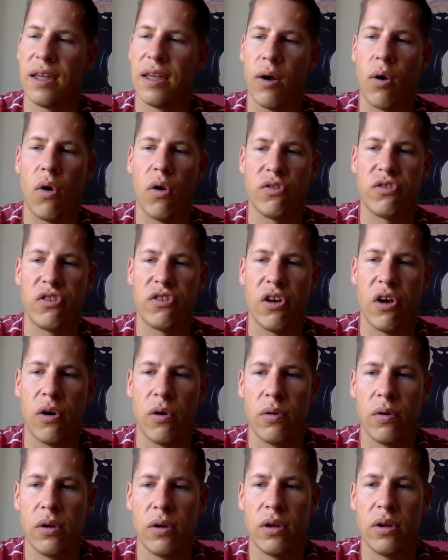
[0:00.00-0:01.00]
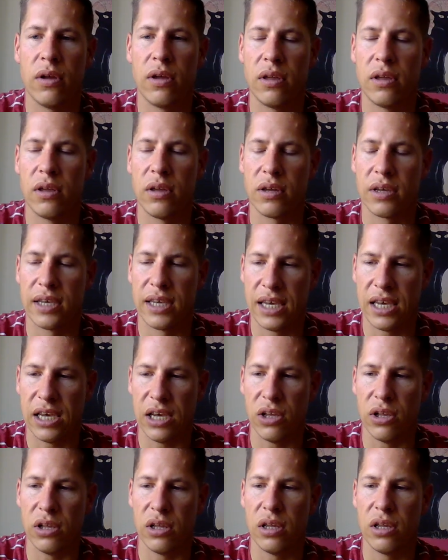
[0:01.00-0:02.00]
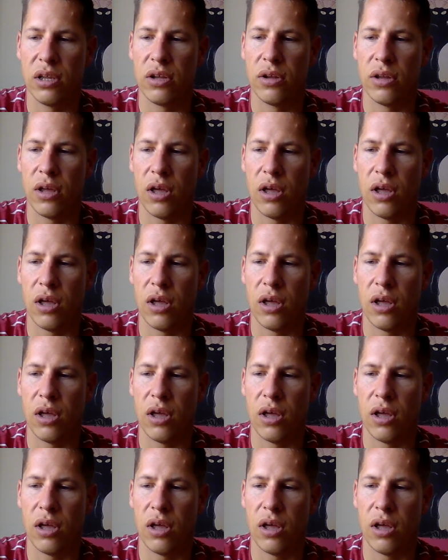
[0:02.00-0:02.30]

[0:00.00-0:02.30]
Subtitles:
They also kill